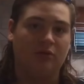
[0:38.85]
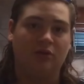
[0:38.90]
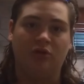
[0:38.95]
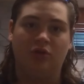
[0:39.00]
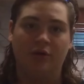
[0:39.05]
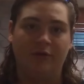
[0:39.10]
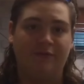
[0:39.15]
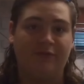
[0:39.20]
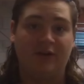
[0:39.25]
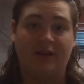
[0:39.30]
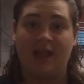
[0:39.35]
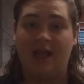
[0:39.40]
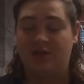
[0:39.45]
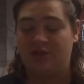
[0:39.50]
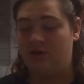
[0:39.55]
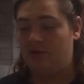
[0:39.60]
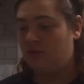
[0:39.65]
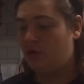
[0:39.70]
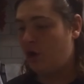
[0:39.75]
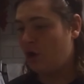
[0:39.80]
Good for
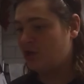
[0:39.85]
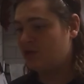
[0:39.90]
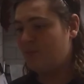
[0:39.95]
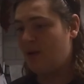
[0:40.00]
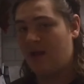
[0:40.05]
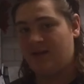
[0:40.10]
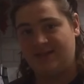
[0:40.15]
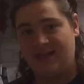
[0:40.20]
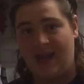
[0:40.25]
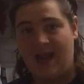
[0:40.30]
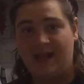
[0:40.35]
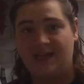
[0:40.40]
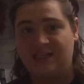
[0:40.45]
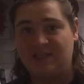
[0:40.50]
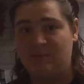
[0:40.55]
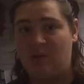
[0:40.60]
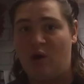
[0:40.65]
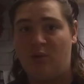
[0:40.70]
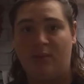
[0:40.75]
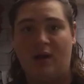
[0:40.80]
catching largemouths and
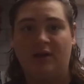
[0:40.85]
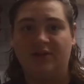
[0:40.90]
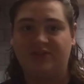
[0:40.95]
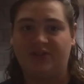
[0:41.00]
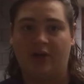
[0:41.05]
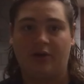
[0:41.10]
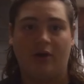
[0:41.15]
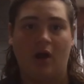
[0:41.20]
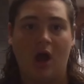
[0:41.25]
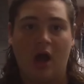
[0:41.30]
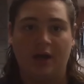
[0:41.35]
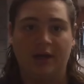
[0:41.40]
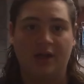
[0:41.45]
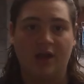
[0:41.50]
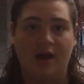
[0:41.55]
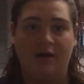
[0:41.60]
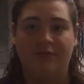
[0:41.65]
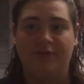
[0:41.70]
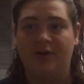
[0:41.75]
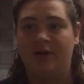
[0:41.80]
smallmouths that are on
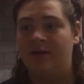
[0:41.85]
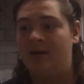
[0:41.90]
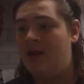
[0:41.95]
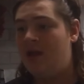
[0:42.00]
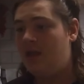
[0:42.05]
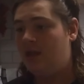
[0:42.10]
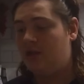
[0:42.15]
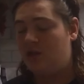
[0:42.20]
cover.